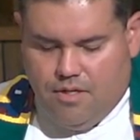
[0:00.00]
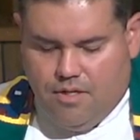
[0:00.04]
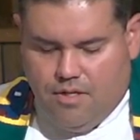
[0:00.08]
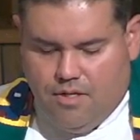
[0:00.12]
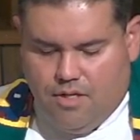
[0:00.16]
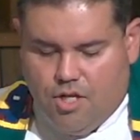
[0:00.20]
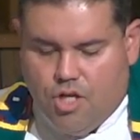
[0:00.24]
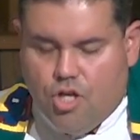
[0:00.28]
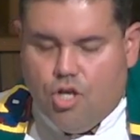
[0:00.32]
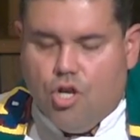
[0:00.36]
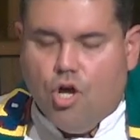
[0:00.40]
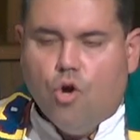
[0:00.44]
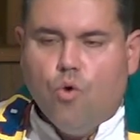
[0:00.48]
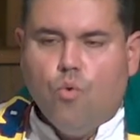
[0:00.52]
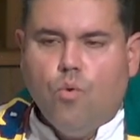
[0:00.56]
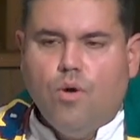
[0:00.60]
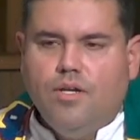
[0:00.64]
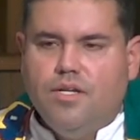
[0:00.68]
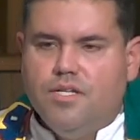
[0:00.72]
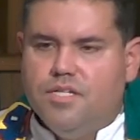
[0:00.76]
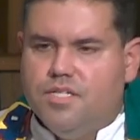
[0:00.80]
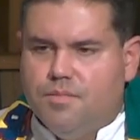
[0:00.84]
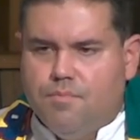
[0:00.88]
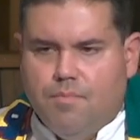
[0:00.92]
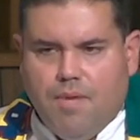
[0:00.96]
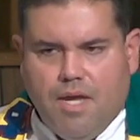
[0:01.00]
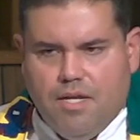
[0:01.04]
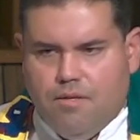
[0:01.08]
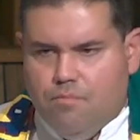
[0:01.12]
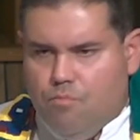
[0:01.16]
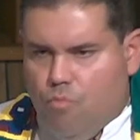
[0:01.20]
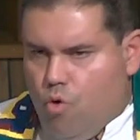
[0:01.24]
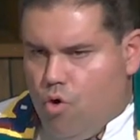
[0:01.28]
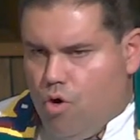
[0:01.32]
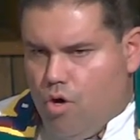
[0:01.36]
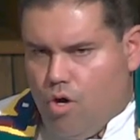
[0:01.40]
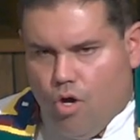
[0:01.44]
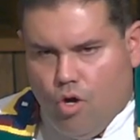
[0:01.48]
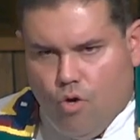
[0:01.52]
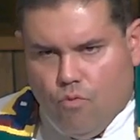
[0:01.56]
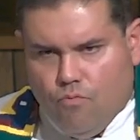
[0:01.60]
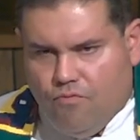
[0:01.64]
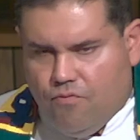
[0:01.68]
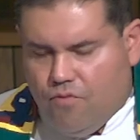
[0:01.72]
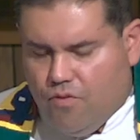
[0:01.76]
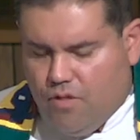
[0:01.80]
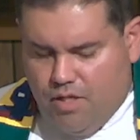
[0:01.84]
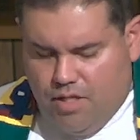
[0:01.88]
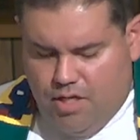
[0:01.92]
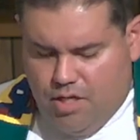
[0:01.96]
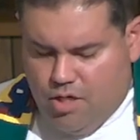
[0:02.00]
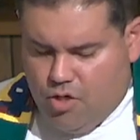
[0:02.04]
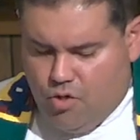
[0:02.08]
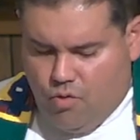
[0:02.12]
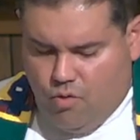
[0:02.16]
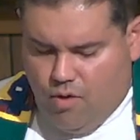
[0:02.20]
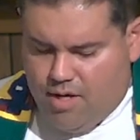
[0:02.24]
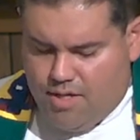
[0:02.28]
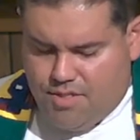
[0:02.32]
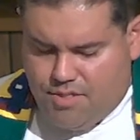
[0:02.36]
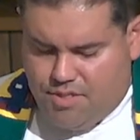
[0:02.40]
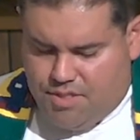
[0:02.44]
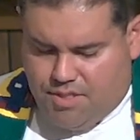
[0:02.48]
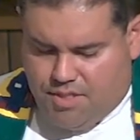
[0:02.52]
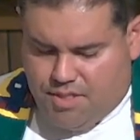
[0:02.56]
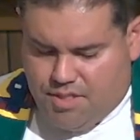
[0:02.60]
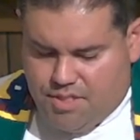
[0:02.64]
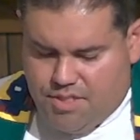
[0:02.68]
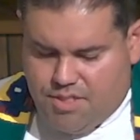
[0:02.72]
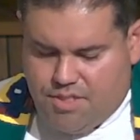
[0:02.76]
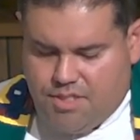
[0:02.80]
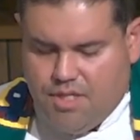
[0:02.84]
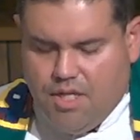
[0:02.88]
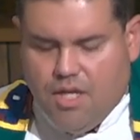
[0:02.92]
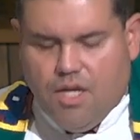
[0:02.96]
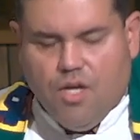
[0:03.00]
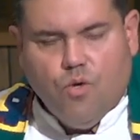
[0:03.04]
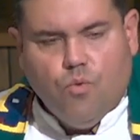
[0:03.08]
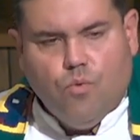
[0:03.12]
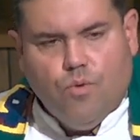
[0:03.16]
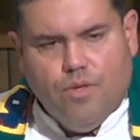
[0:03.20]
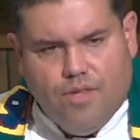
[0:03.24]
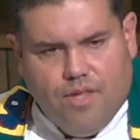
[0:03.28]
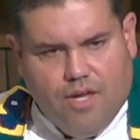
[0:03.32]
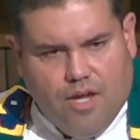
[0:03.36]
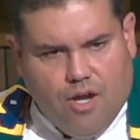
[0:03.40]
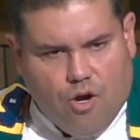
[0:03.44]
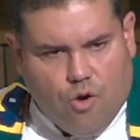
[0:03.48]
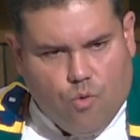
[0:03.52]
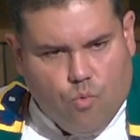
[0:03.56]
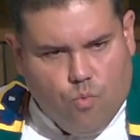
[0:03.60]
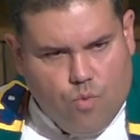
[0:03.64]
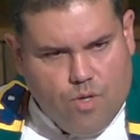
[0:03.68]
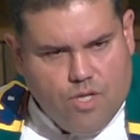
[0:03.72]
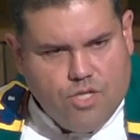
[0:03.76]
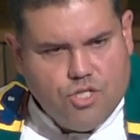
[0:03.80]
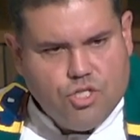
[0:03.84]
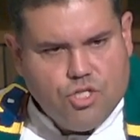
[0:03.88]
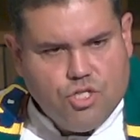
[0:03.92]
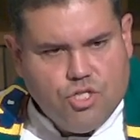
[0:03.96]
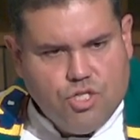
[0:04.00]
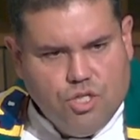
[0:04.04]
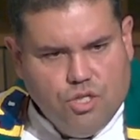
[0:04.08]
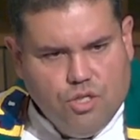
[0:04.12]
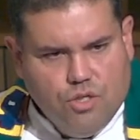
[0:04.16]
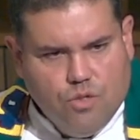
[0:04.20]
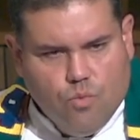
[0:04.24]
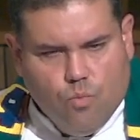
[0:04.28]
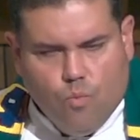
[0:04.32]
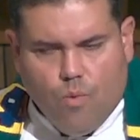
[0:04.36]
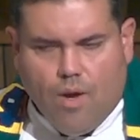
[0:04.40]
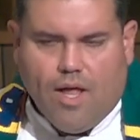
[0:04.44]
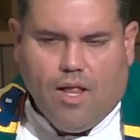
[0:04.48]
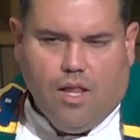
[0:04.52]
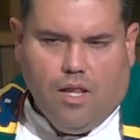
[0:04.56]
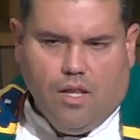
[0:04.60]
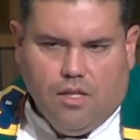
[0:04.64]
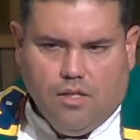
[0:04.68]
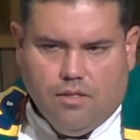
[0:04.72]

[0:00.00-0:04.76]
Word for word: No one is made more hopeful in a crisis when they are wished well.